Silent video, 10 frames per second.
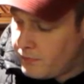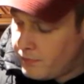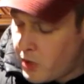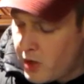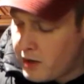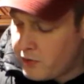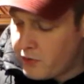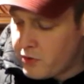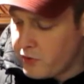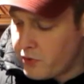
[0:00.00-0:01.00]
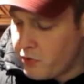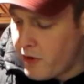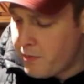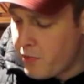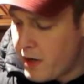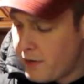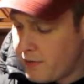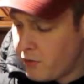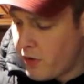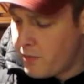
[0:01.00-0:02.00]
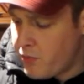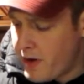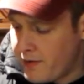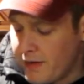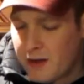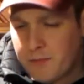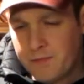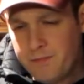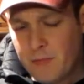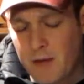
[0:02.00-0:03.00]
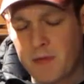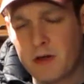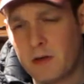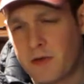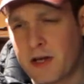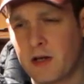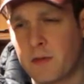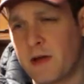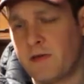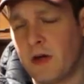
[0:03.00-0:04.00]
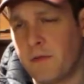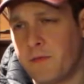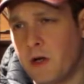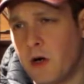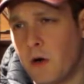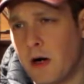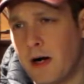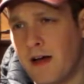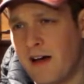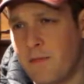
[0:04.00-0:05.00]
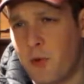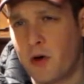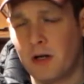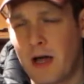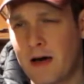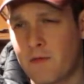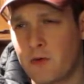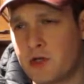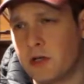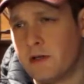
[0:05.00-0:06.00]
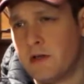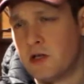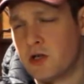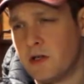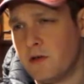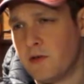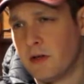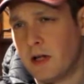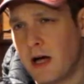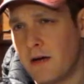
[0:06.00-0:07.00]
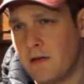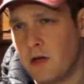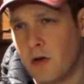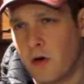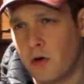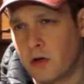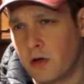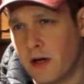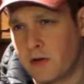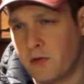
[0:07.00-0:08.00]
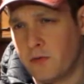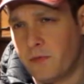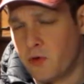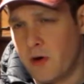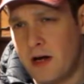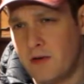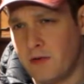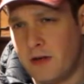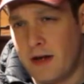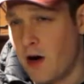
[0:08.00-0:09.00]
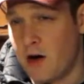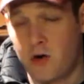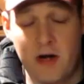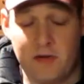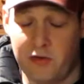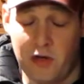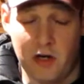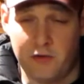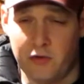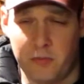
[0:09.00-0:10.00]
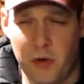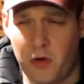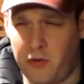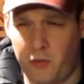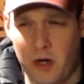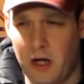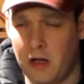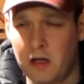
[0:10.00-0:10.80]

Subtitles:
Partagas is just a great brand, I've been thinking to myself, you know, I bought a lot of regional editions and a lot of, you know, the whole collector's craze, and they are great cigars to smoke as well.